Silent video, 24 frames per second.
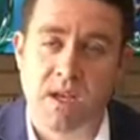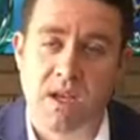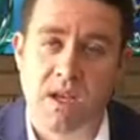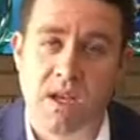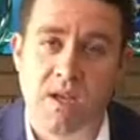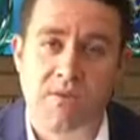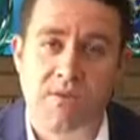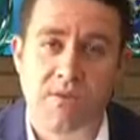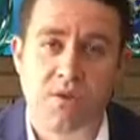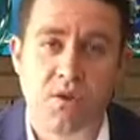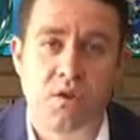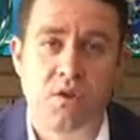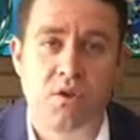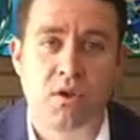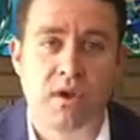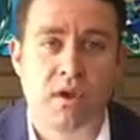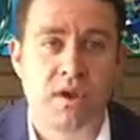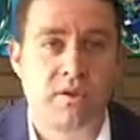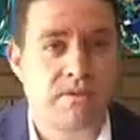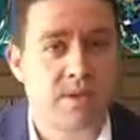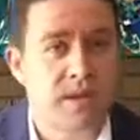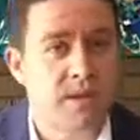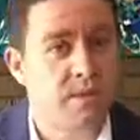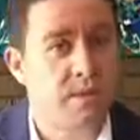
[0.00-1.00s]
If your
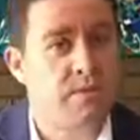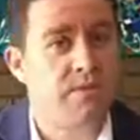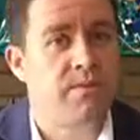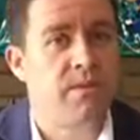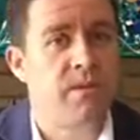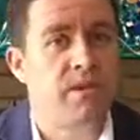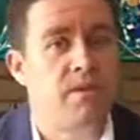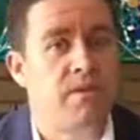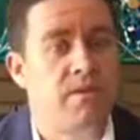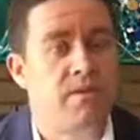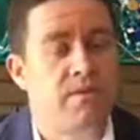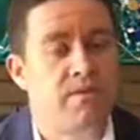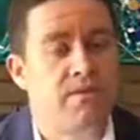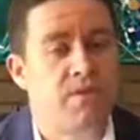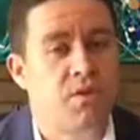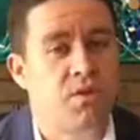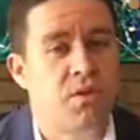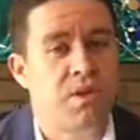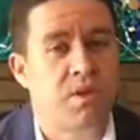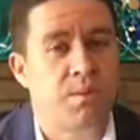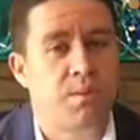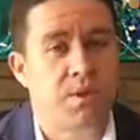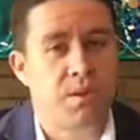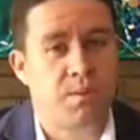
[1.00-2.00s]
investment vehicle of
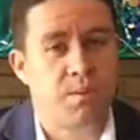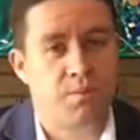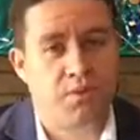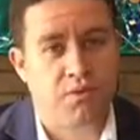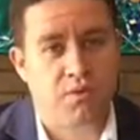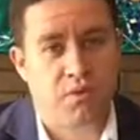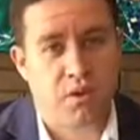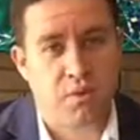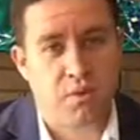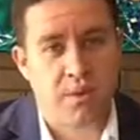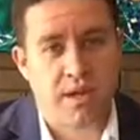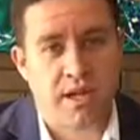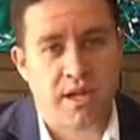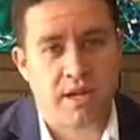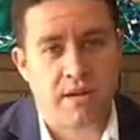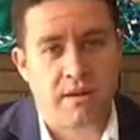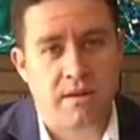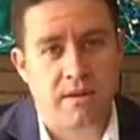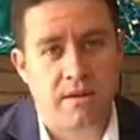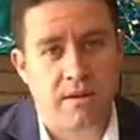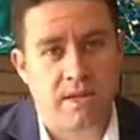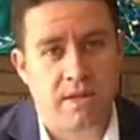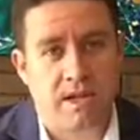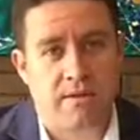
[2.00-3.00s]
choice was property,
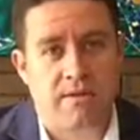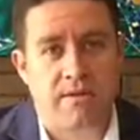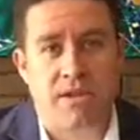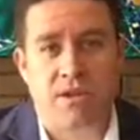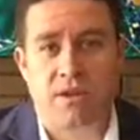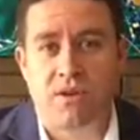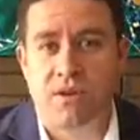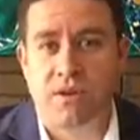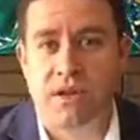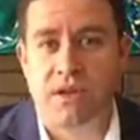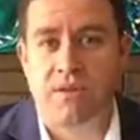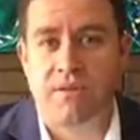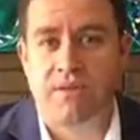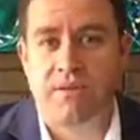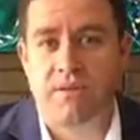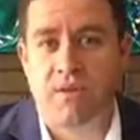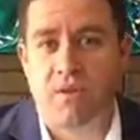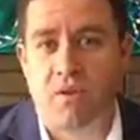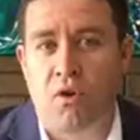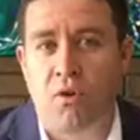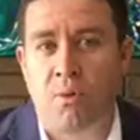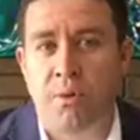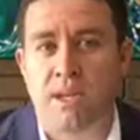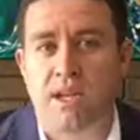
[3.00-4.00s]
say returning
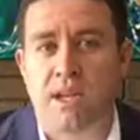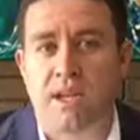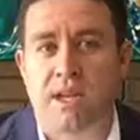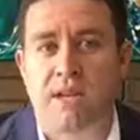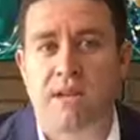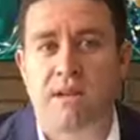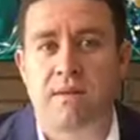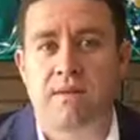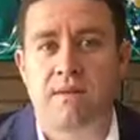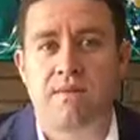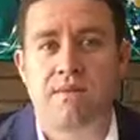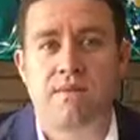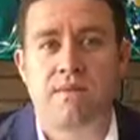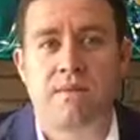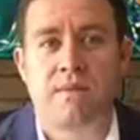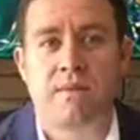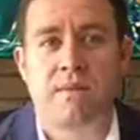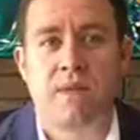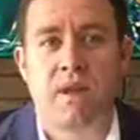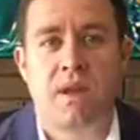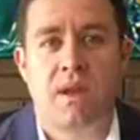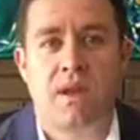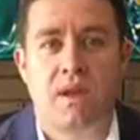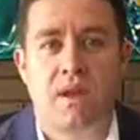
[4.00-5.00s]
4%
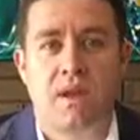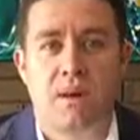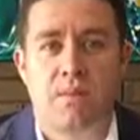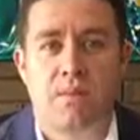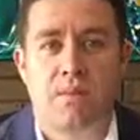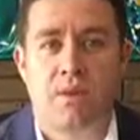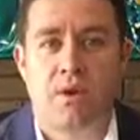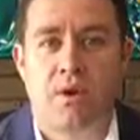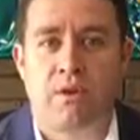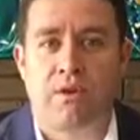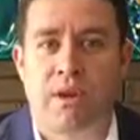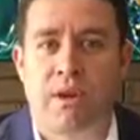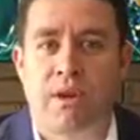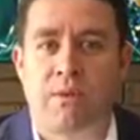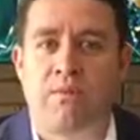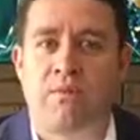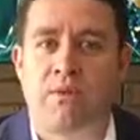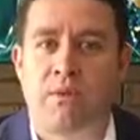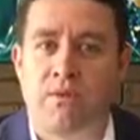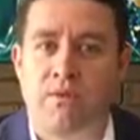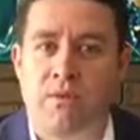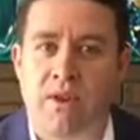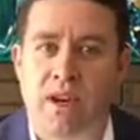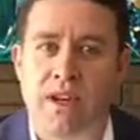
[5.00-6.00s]
per annum
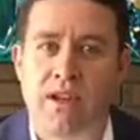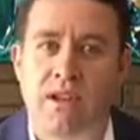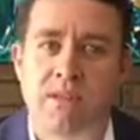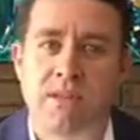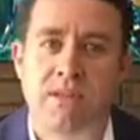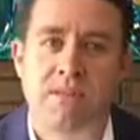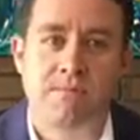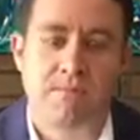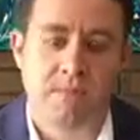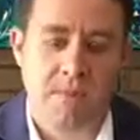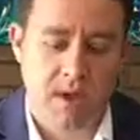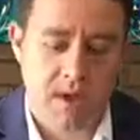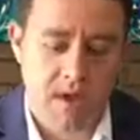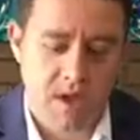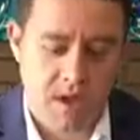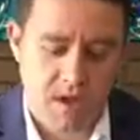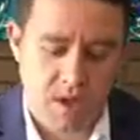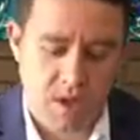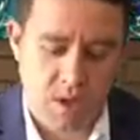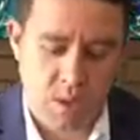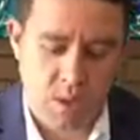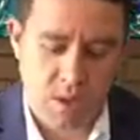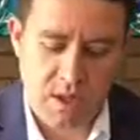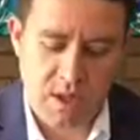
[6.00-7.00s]
from rent,
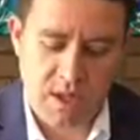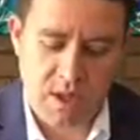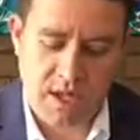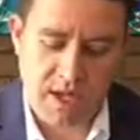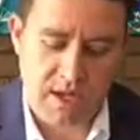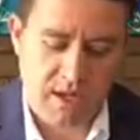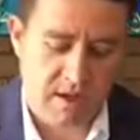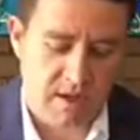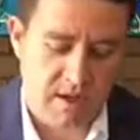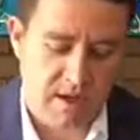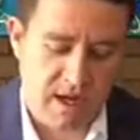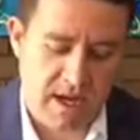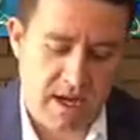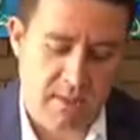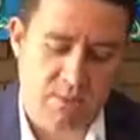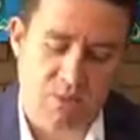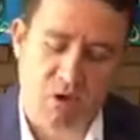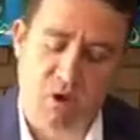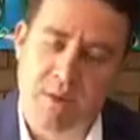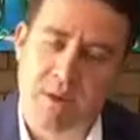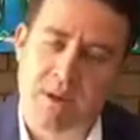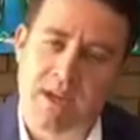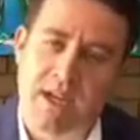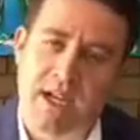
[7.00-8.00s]
you would need net
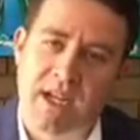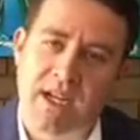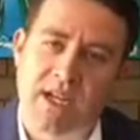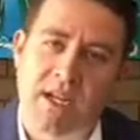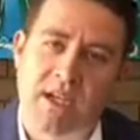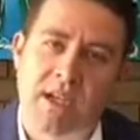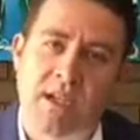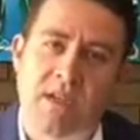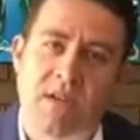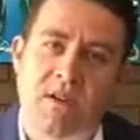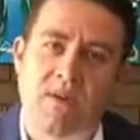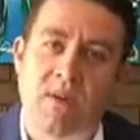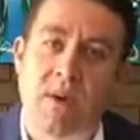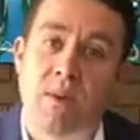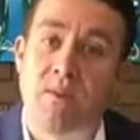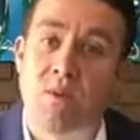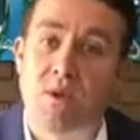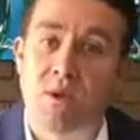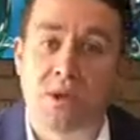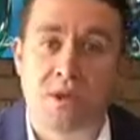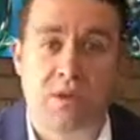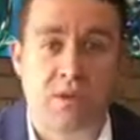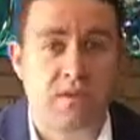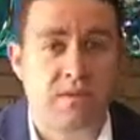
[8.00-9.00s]
property assets of
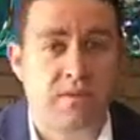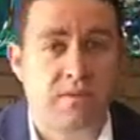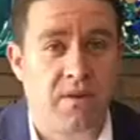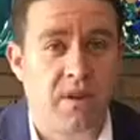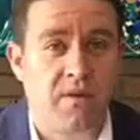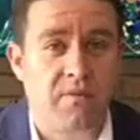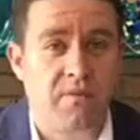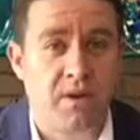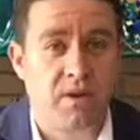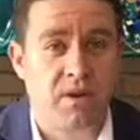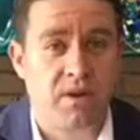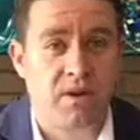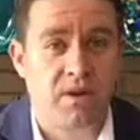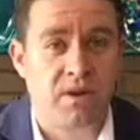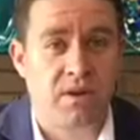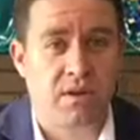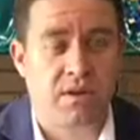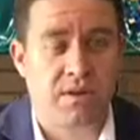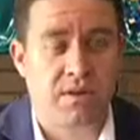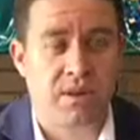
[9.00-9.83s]
$1.25 million.